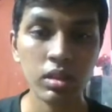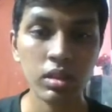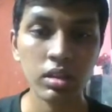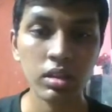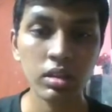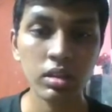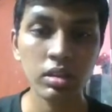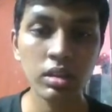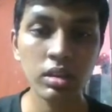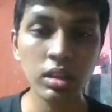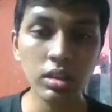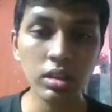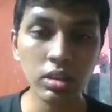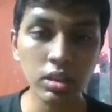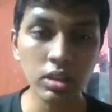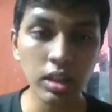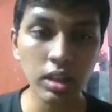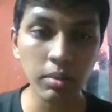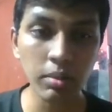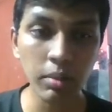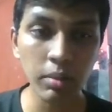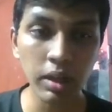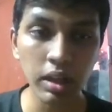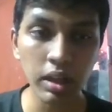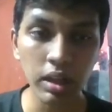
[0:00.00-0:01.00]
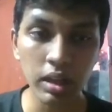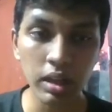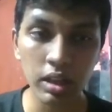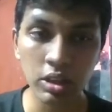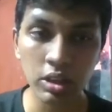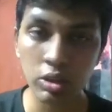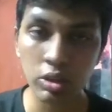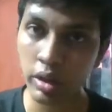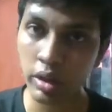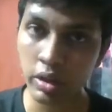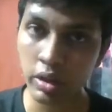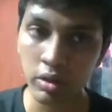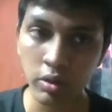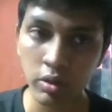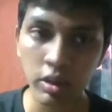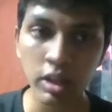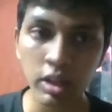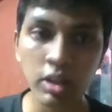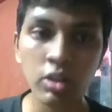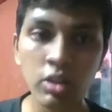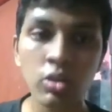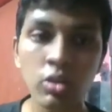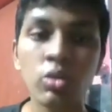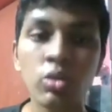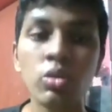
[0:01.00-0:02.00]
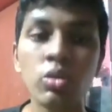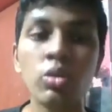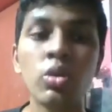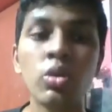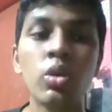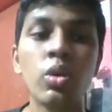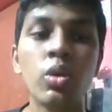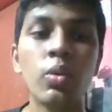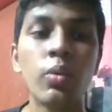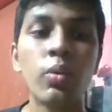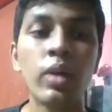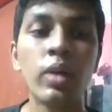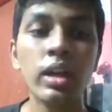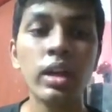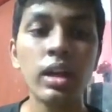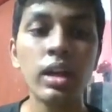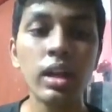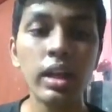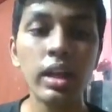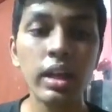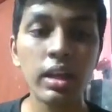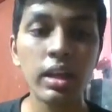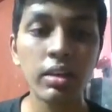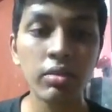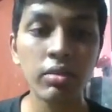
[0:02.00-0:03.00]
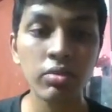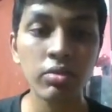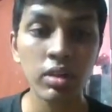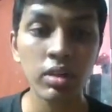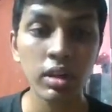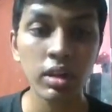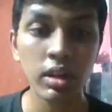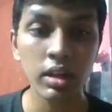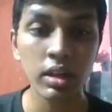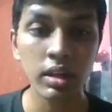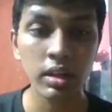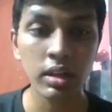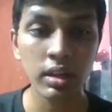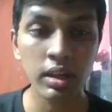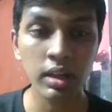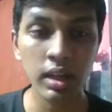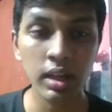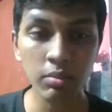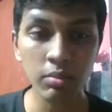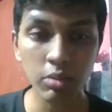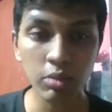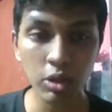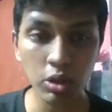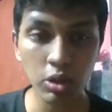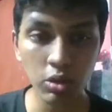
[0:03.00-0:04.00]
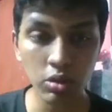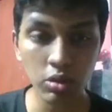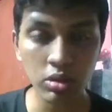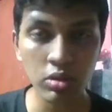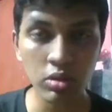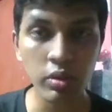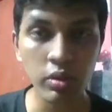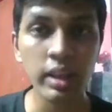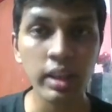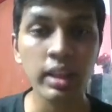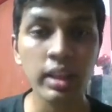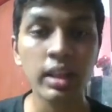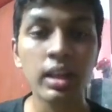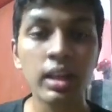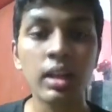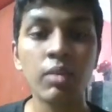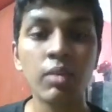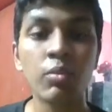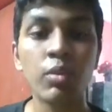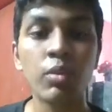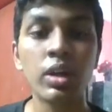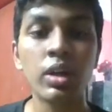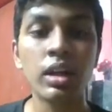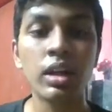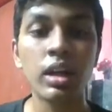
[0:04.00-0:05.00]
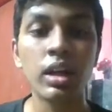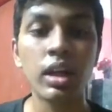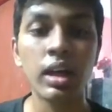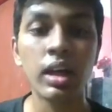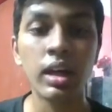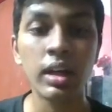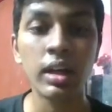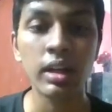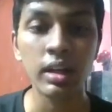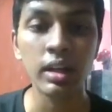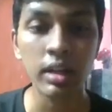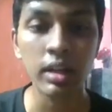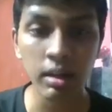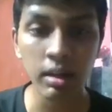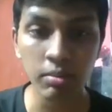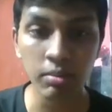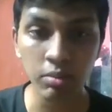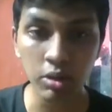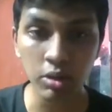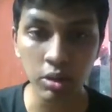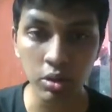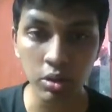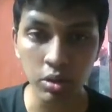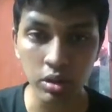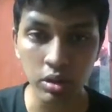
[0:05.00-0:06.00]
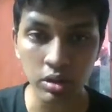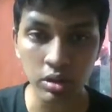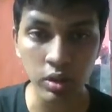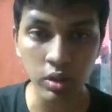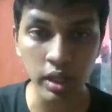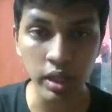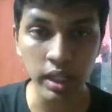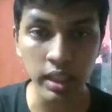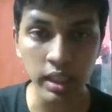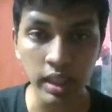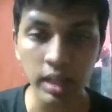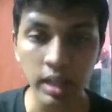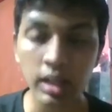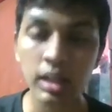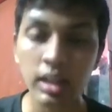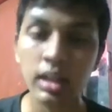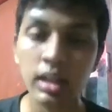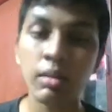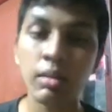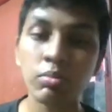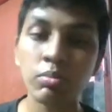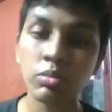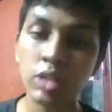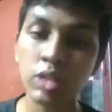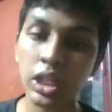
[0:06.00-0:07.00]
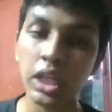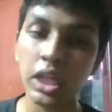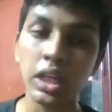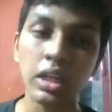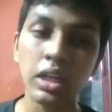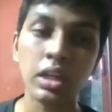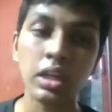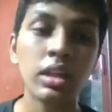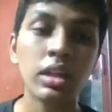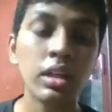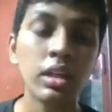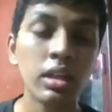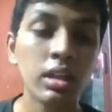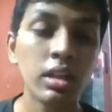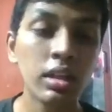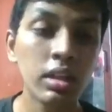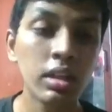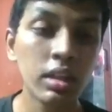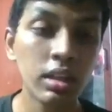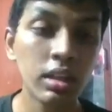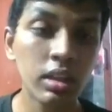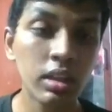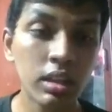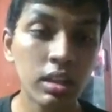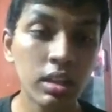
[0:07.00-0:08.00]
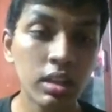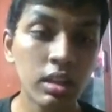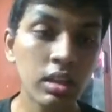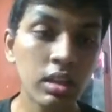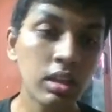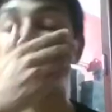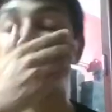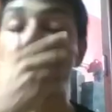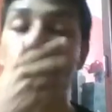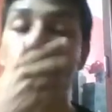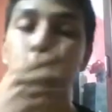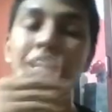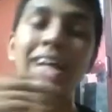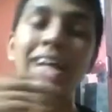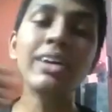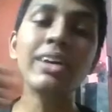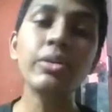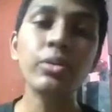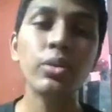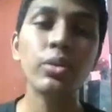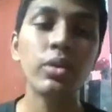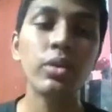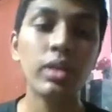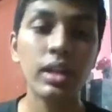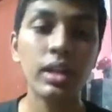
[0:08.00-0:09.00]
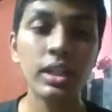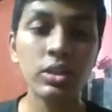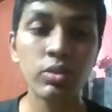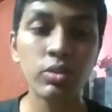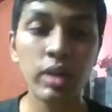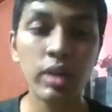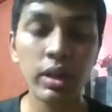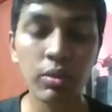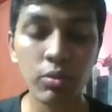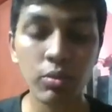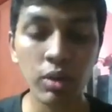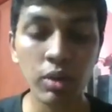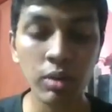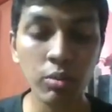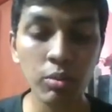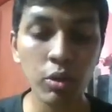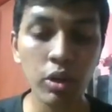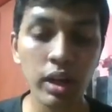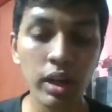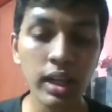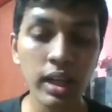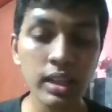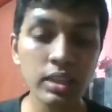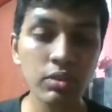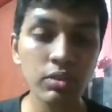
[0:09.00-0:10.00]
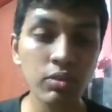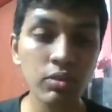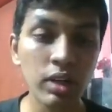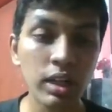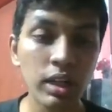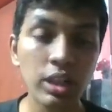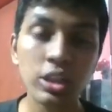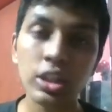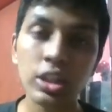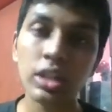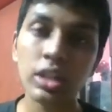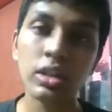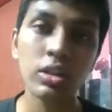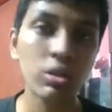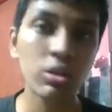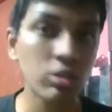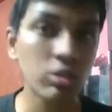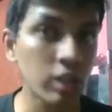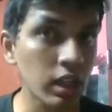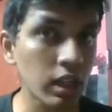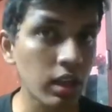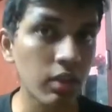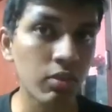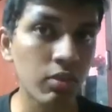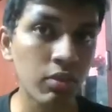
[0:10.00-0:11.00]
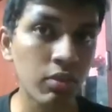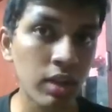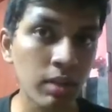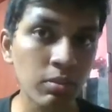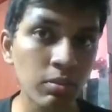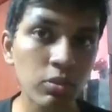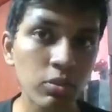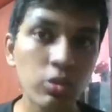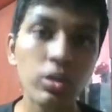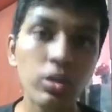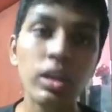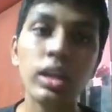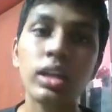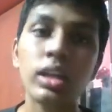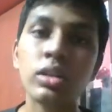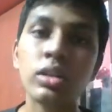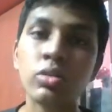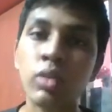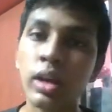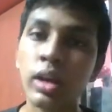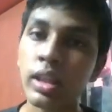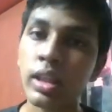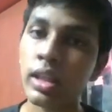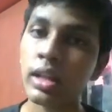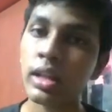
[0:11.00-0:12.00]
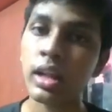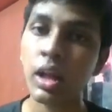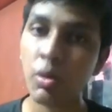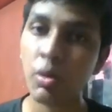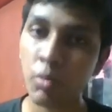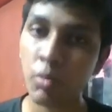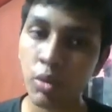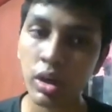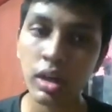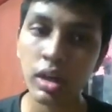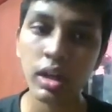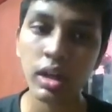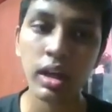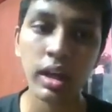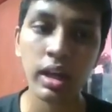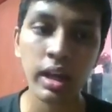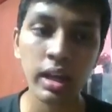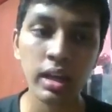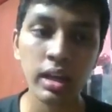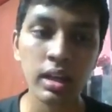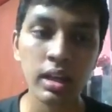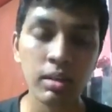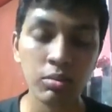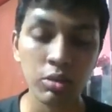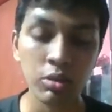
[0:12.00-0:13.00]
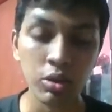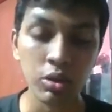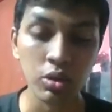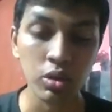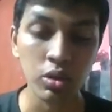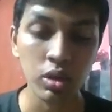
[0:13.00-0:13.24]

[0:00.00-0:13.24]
This statement is going to return true only if num2 is greater than num1 and num2 is greater than num3. Now let's write one more else if condition to check if num3 is greater than num1 and num2.